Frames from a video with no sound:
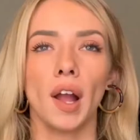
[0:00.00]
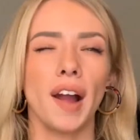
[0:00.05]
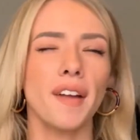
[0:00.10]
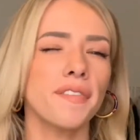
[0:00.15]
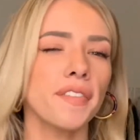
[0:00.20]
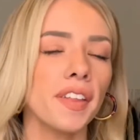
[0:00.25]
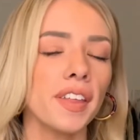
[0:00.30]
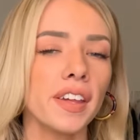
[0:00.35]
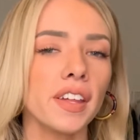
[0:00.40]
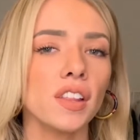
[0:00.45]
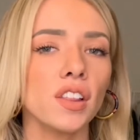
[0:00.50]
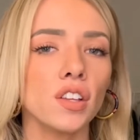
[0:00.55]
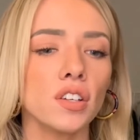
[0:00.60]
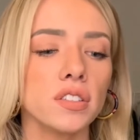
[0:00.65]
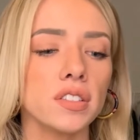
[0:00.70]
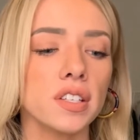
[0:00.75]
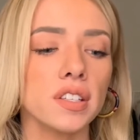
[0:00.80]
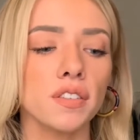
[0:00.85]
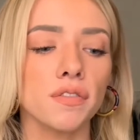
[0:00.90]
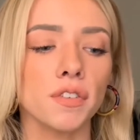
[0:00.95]
I feel like it
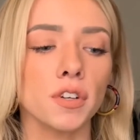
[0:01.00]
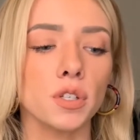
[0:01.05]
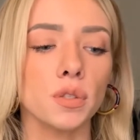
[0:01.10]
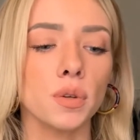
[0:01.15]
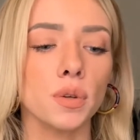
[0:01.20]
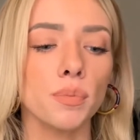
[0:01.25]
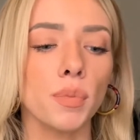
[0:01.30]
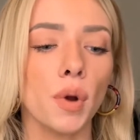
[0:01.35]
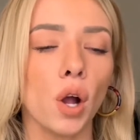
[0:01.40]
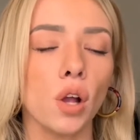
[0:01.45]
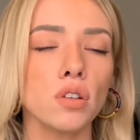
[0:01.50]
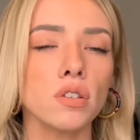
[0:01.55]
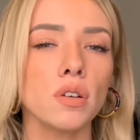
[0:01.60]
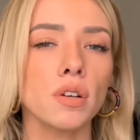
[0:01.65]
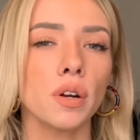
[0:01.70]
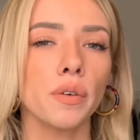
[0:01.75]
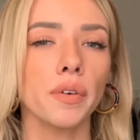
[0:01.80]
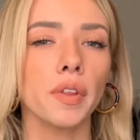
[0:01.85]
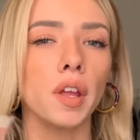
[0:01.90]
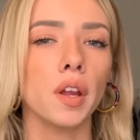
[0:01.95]
looks like the first one, but also I
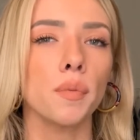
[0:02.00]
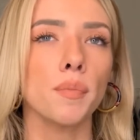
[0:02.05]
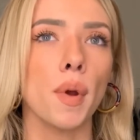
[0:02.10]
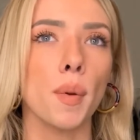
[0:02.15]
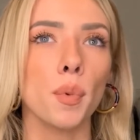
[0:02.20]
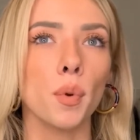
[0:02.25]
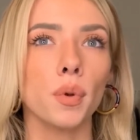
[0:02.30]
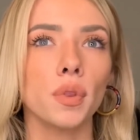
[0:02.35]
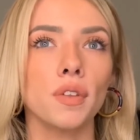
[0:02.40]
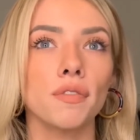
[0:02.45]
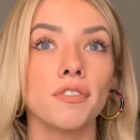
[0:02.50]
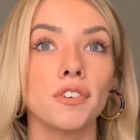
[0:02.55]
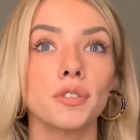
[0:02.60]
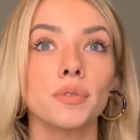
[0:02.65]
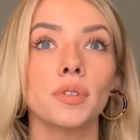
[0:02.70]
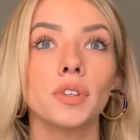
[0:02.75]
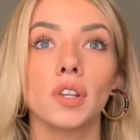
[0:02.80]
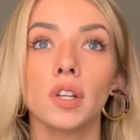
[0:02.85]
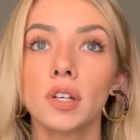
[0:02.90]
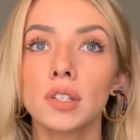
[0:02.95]
don't really remember what the first
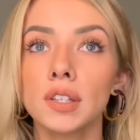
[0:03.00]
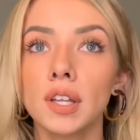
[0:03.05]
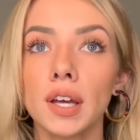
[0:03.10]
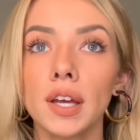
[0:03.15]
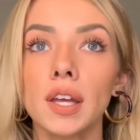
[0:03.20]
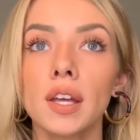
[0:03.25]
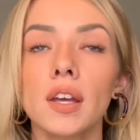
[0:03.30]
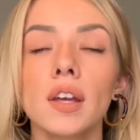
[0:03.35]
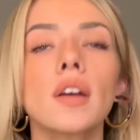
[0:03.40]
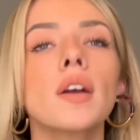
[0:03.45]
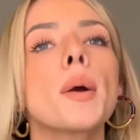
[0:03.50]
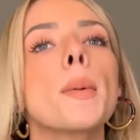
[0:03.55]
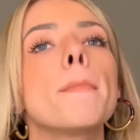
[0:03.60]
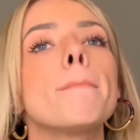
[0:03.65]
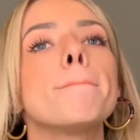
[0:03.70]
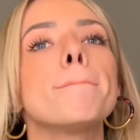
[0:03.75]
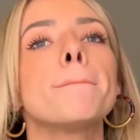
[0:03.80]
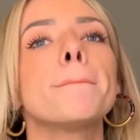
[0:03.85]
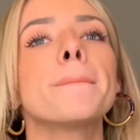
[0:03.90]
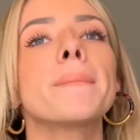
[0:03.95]
one looked like.
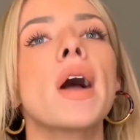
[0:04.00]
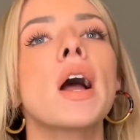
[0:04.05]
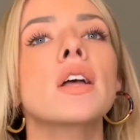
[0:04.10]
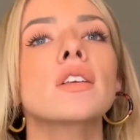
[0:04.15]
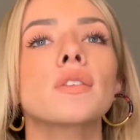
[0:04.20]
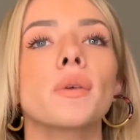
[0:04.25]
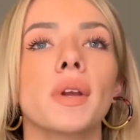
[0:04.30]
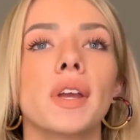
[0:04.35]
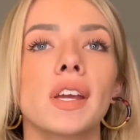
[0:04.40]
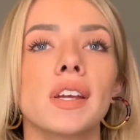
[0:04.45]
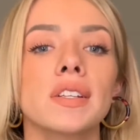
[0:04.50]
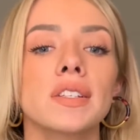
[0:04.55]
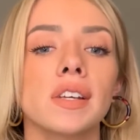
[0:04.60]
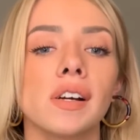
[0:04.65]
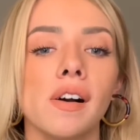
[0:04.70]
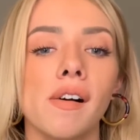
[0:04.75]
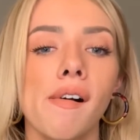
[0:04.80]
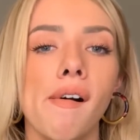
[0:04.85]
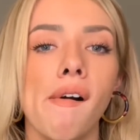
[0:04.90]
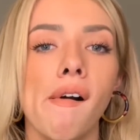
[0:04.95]
So I can't
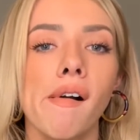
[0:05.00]
tell.